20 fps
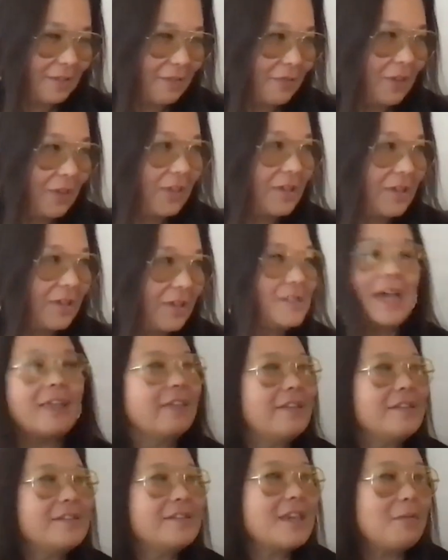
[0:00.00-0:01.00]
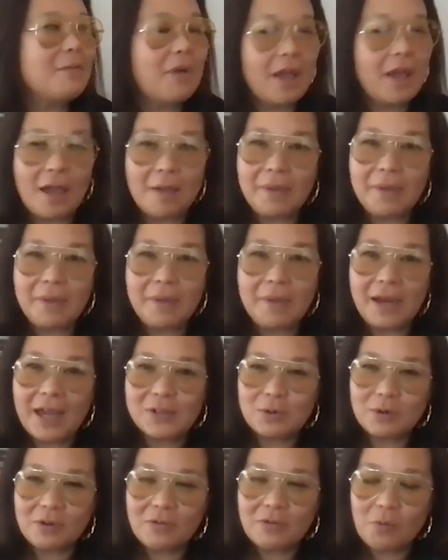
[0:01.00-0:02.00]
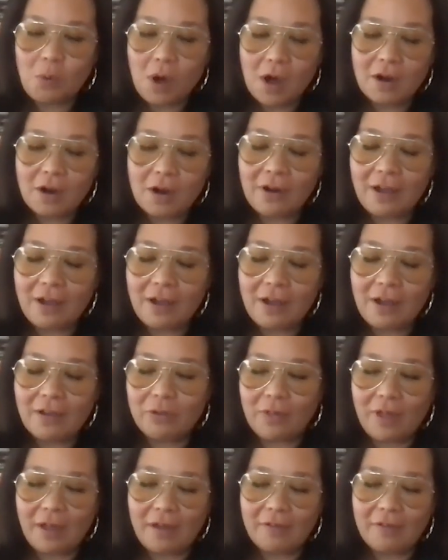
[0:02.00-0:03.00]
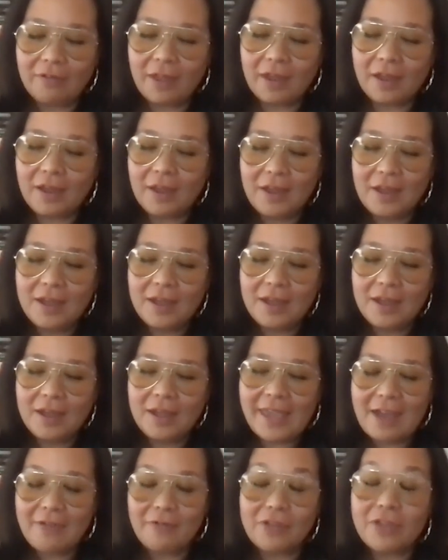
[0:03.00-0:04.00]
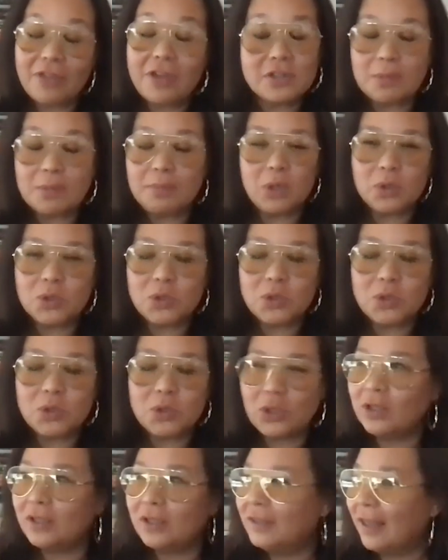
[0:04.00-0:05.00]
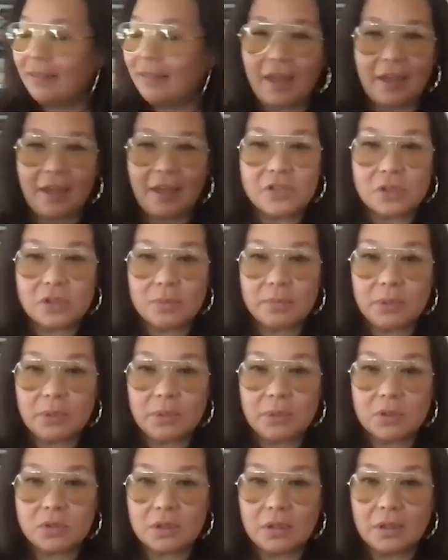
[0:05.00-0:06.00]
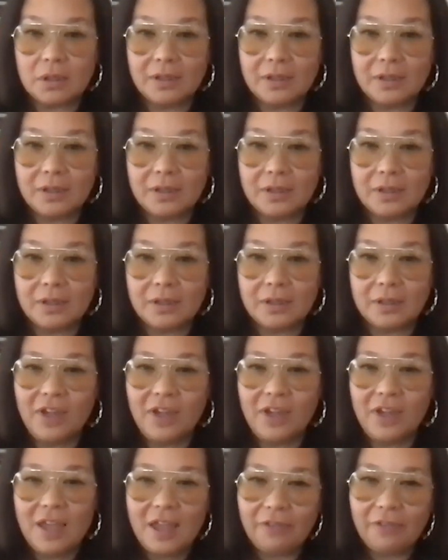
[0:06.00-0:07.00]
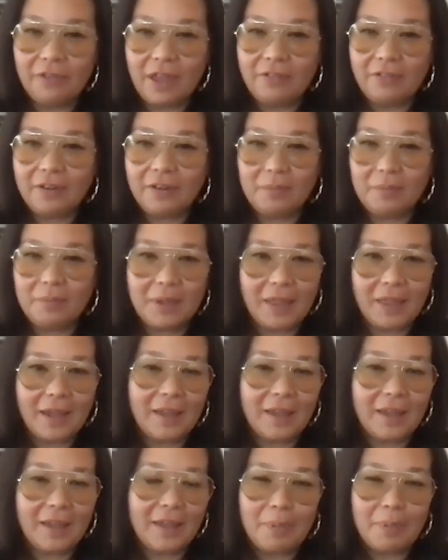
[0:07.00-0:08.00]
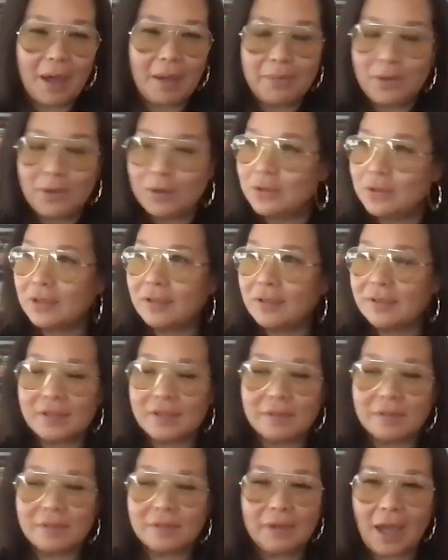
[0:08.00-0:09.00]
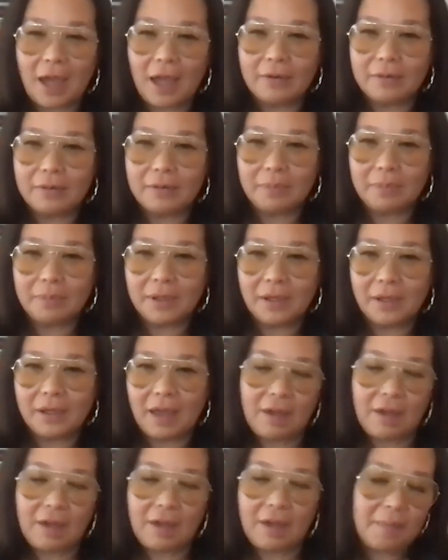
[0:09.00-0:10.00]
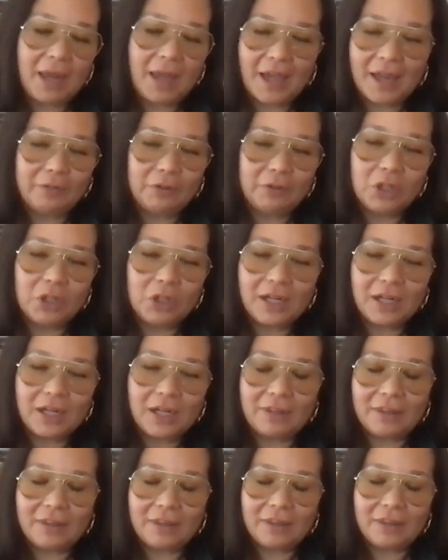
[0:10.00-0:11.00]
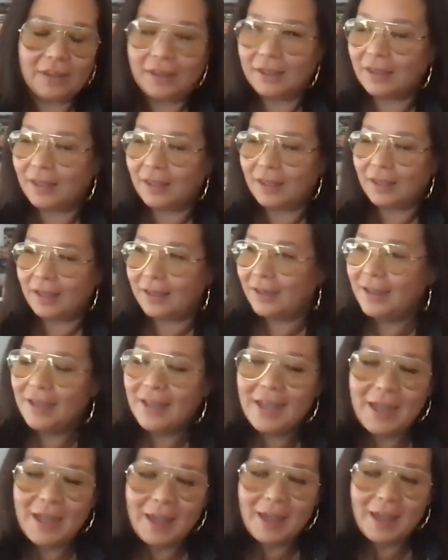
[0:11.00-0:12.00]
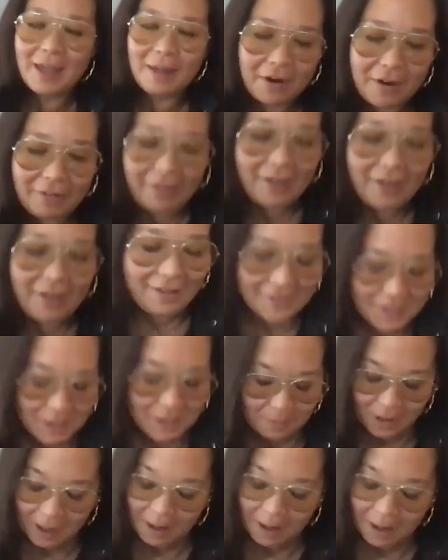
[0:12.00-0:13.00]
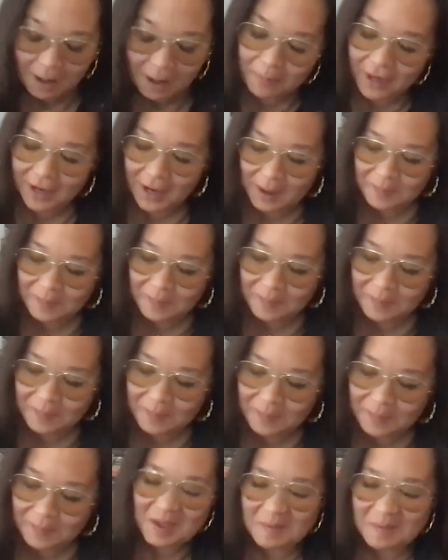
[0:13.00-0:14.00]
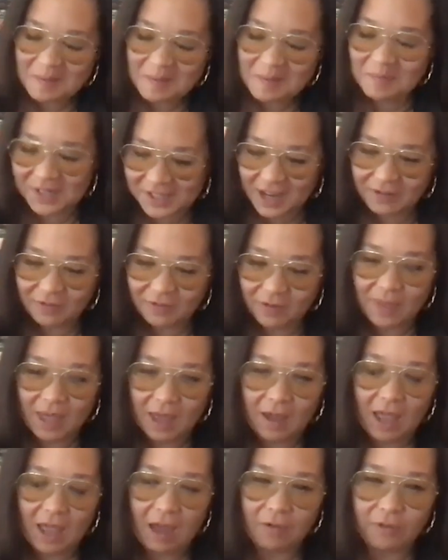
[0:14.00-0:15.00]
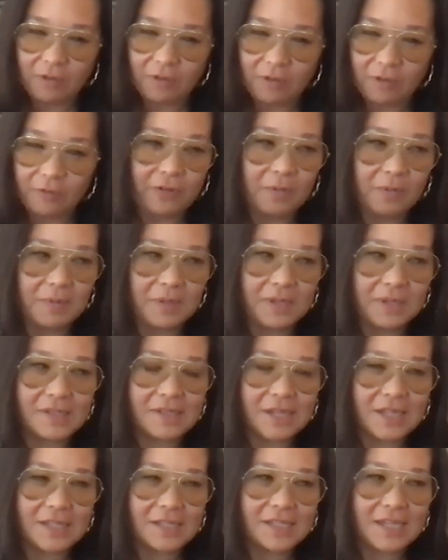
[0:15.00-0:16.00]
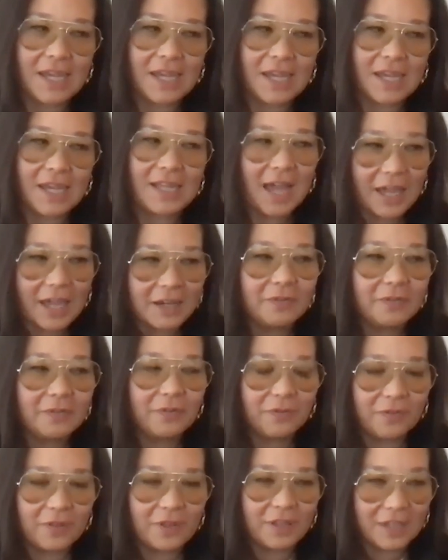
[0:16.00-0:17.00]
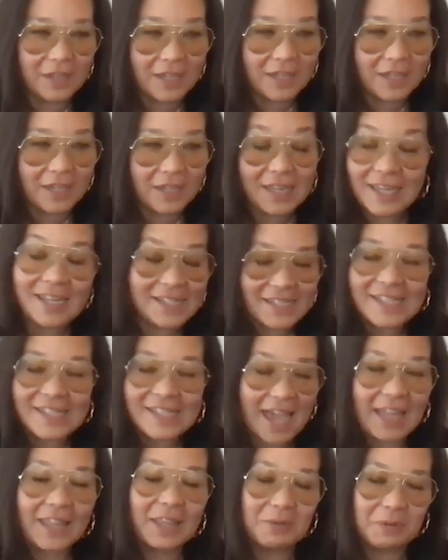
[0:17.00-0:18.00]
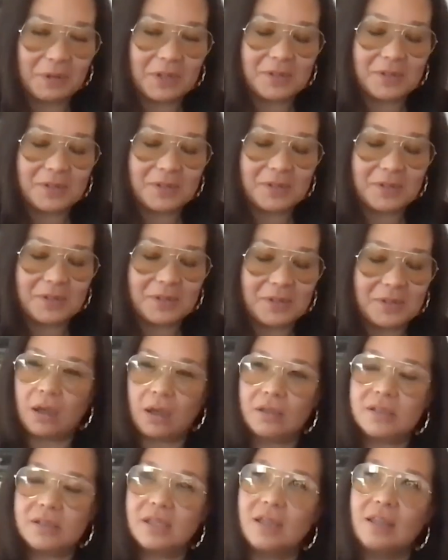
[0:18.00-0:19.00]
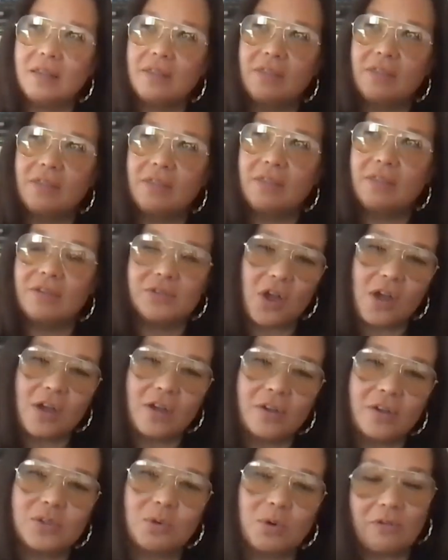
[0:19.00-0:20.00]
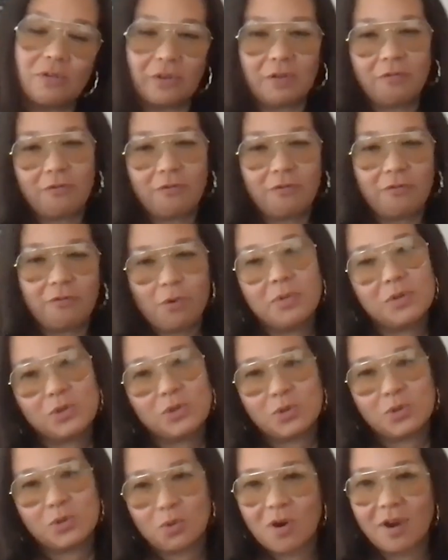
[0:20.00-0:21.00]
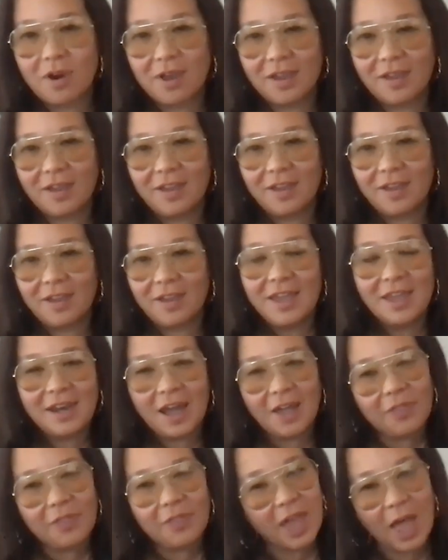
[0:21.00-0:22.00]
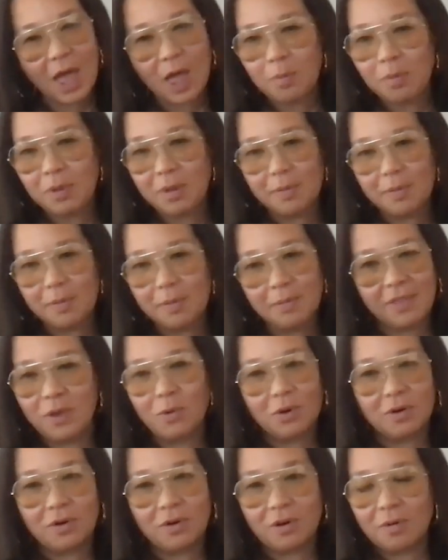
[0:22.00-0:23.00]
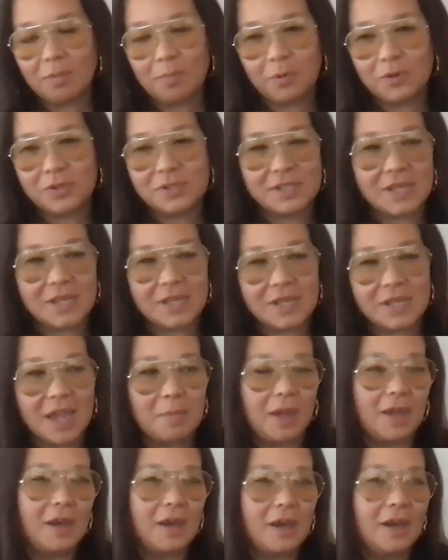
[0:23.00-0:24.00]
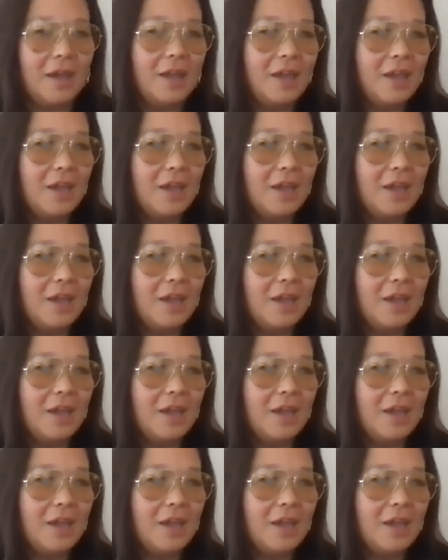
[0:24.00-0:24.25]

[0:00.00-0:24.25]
because I feel exactly the same way. I mean, I sort of walk around through life like, like everything's a musical. Like life is a musical, you know. If life could be like a hip hop musical to me, I would be in. I mean, I kind of look at everything like that. I'm very mm-hmm. like into hip hop, but um, but aside from that, how the film is, it's it's kind of it is exactly what you said, Mary. It's it, the songs sort of inform the story, not the album in the order per se, but